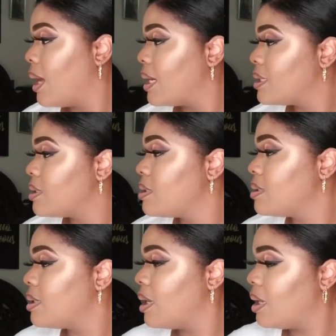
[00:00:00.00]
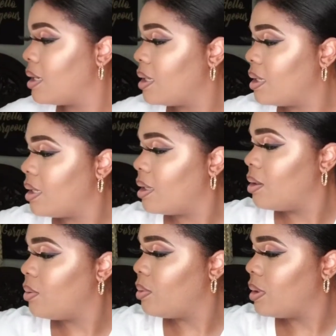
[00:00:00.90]
mist to melt the
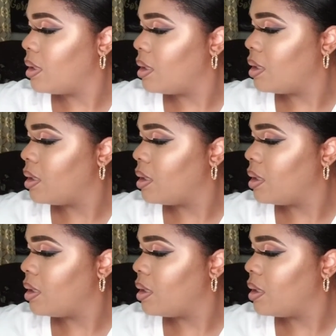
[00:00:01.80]
powdery,